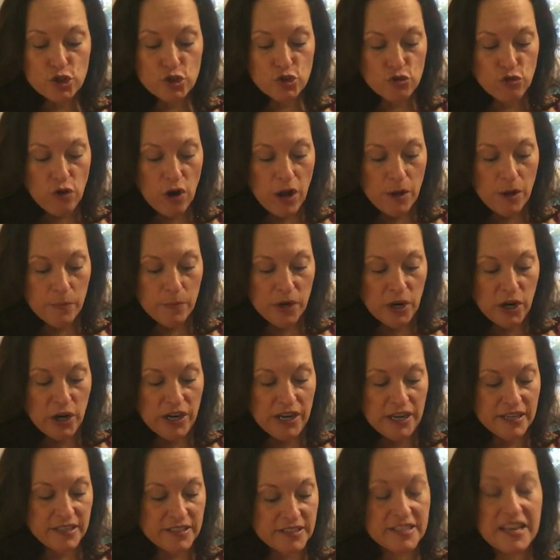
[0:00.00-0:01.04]

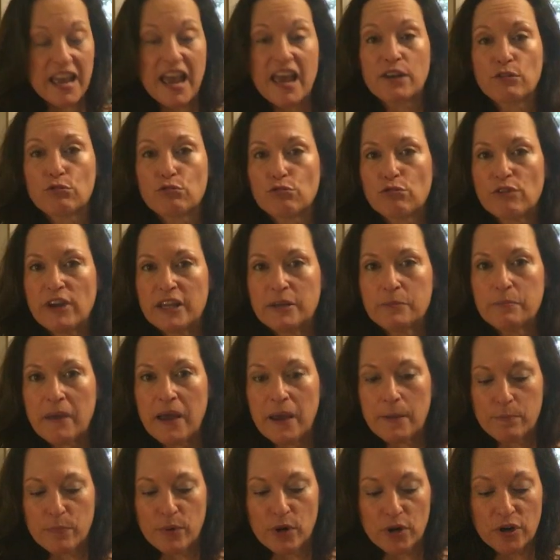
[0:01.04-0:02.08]
Strawberries and red
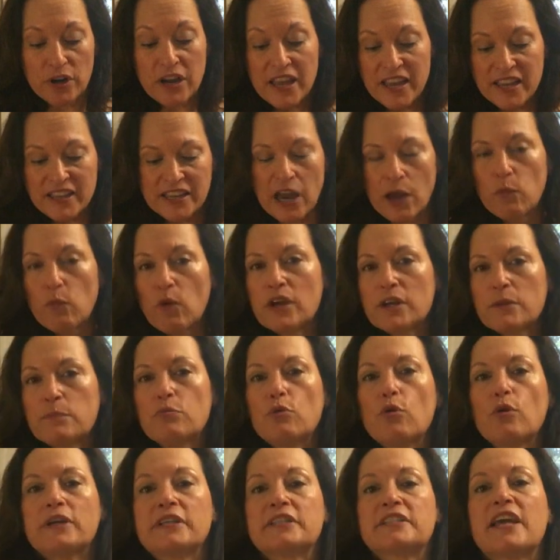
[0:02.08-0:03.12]
pepper. Now I want
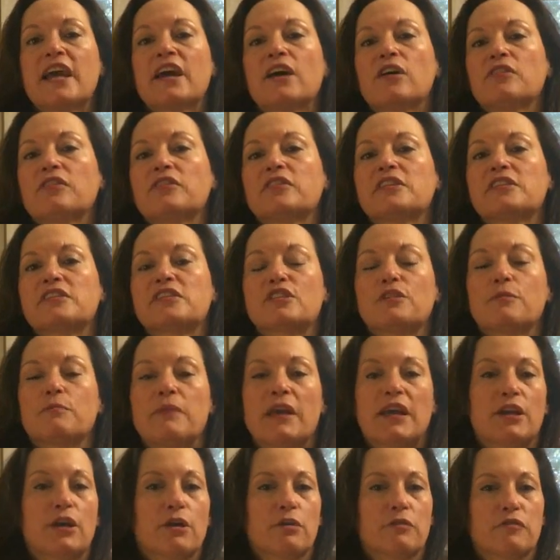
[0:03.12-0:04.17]
to point out this
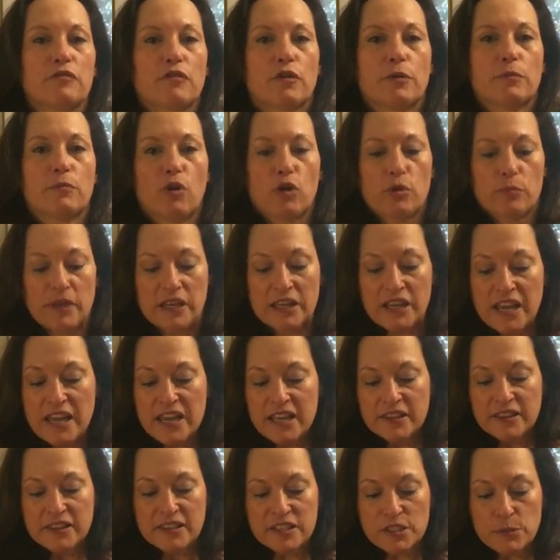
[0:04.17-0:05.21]
tomato for a moment.
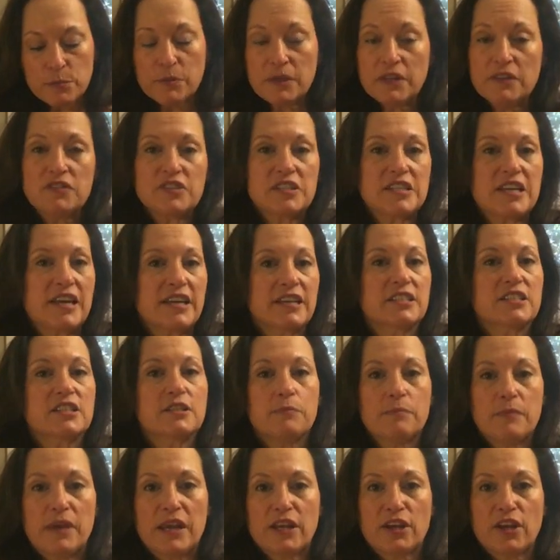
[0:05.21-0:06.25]
This beefsteak
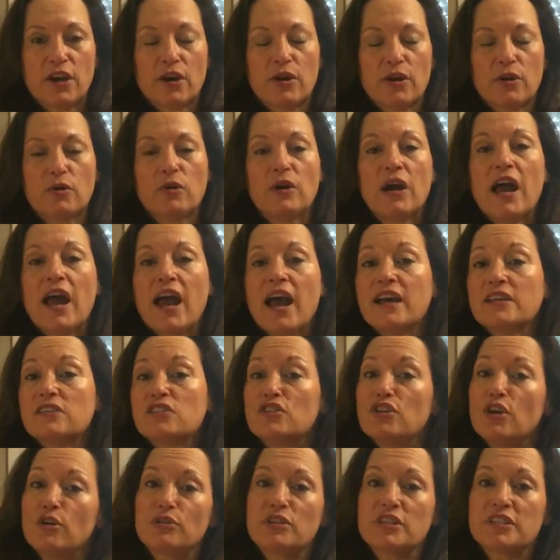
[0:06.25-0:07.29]
tomato
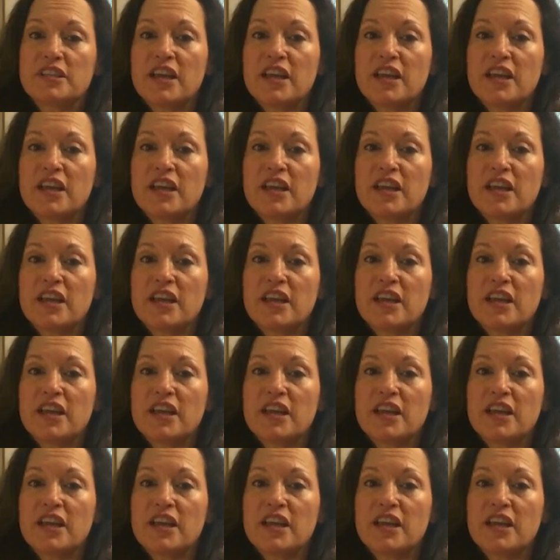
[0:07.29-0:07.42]
has no